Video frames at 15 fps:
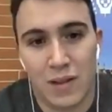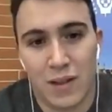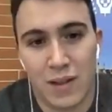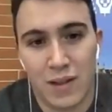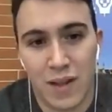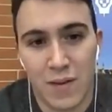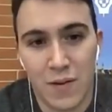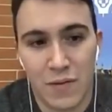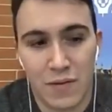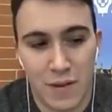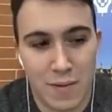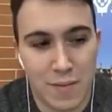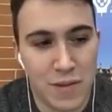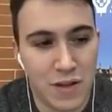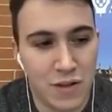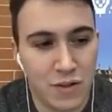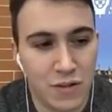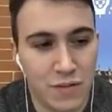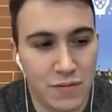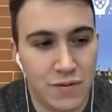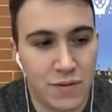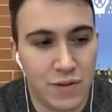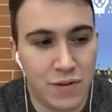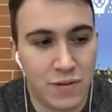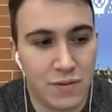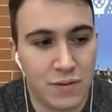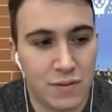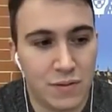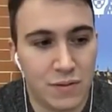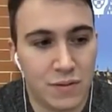The time of adaptation
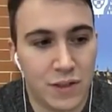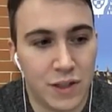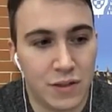from